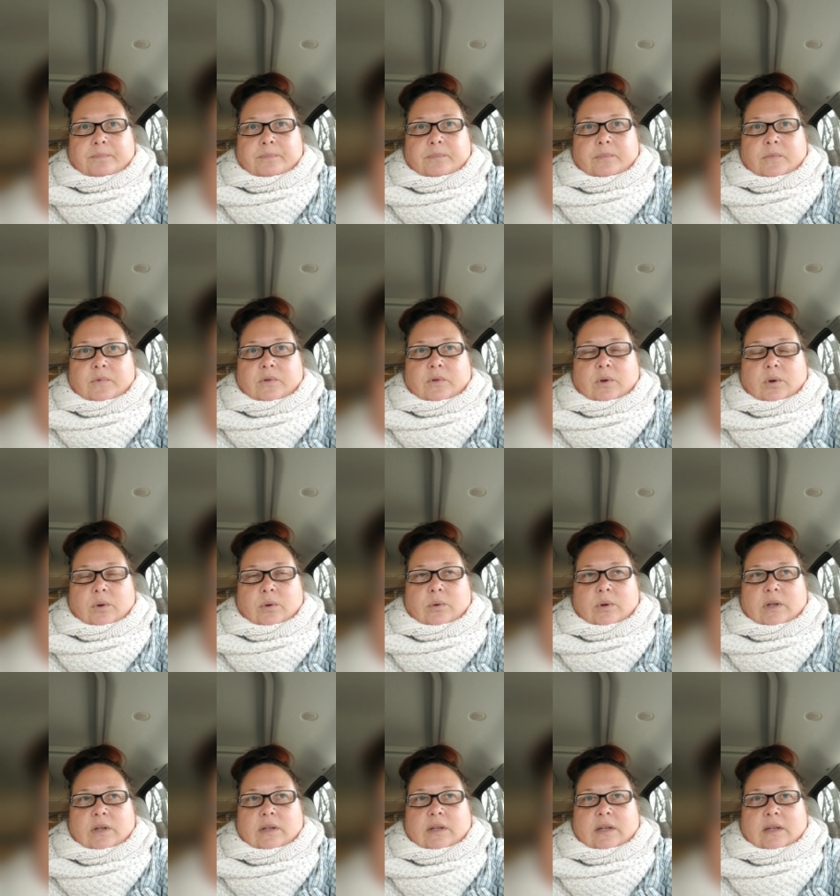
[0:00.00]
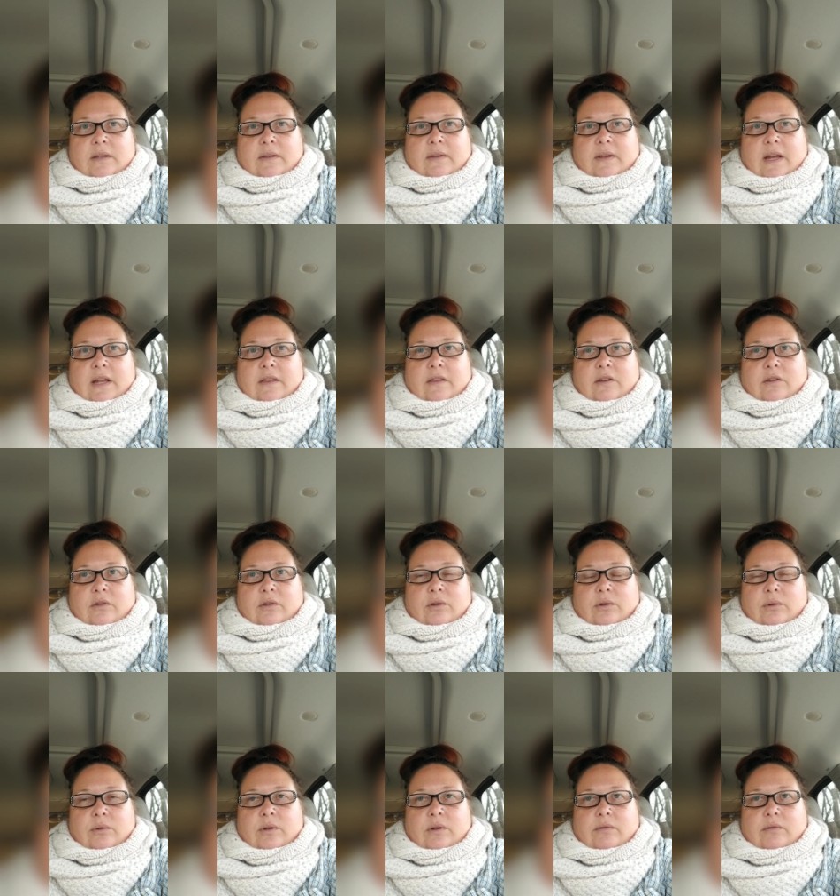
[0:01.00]
so it's got the
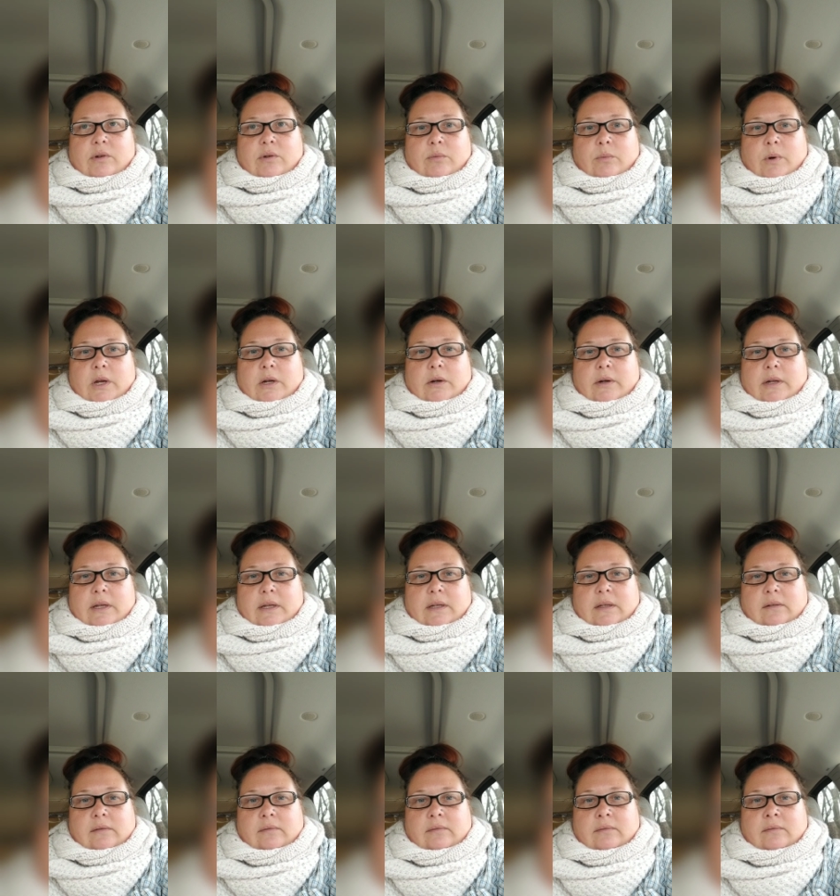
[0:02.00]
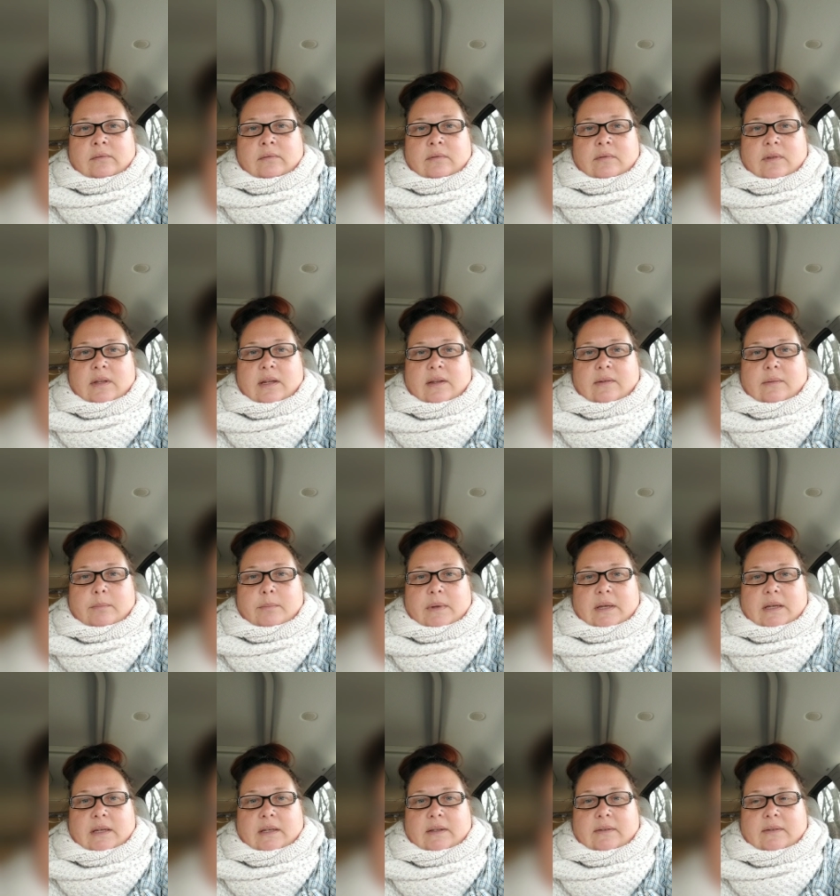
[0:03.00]
two different wiring that's
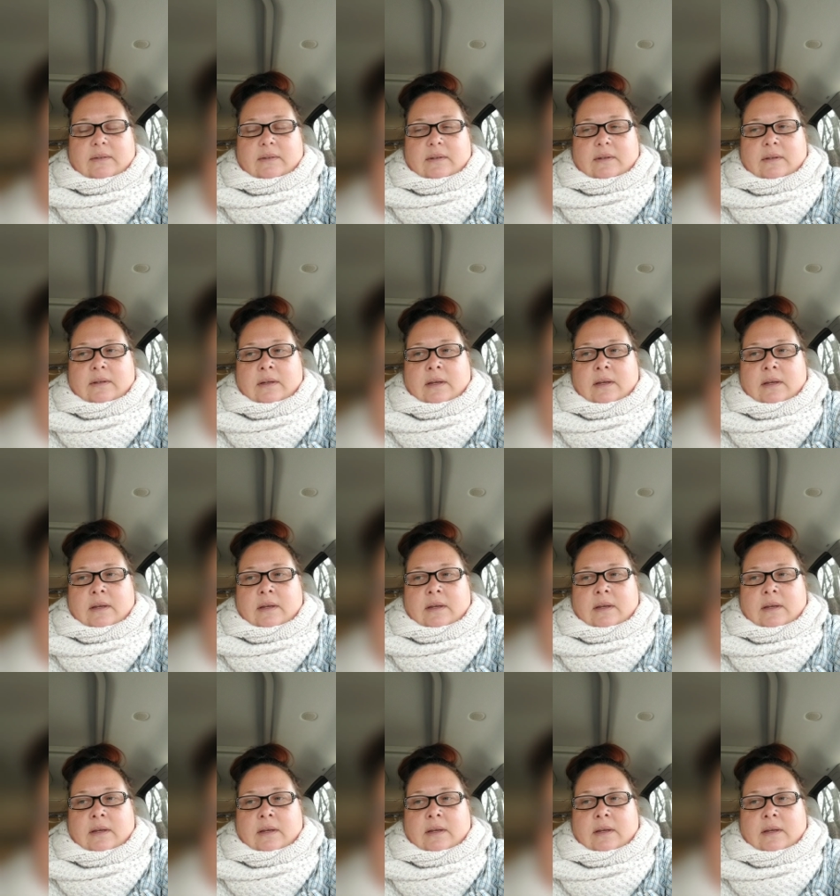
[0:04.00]
mixed.